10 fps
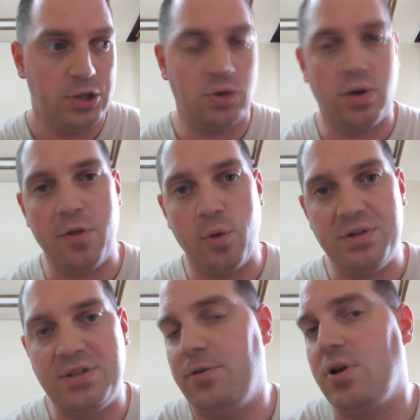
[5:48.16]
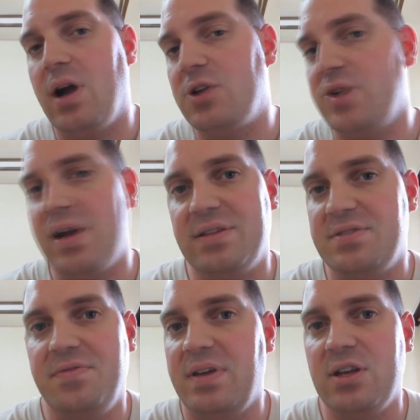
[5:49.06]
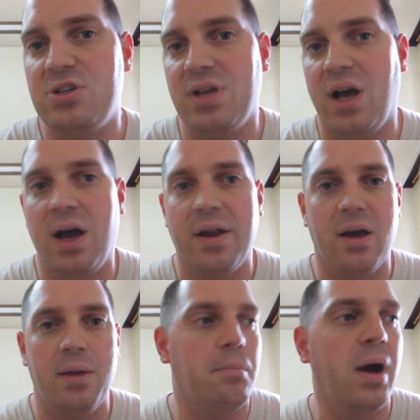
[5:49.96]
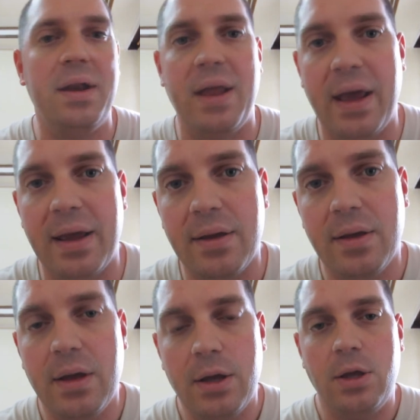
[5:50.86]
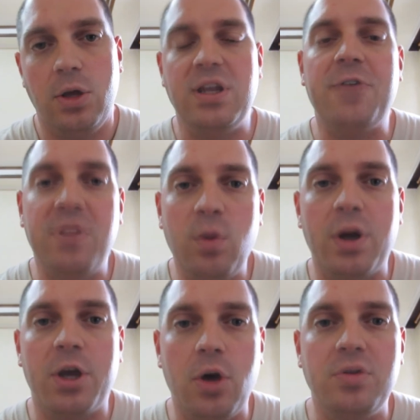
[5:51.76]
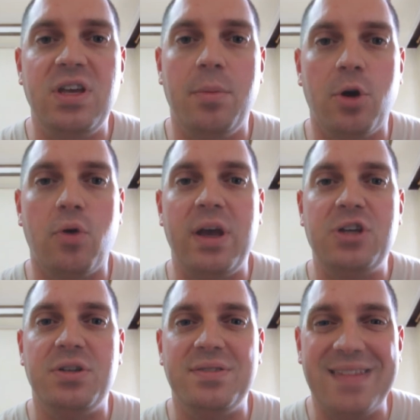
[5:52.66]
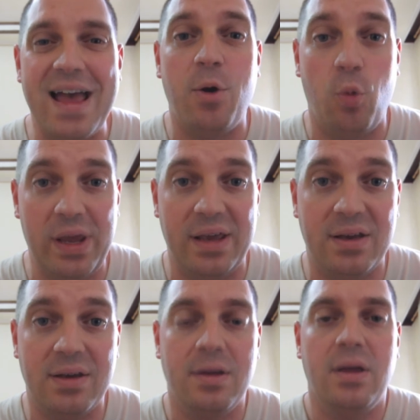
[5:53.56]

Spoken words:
So in other words, if your contract is finished on a Monday, you definitely want to go to immigration that week.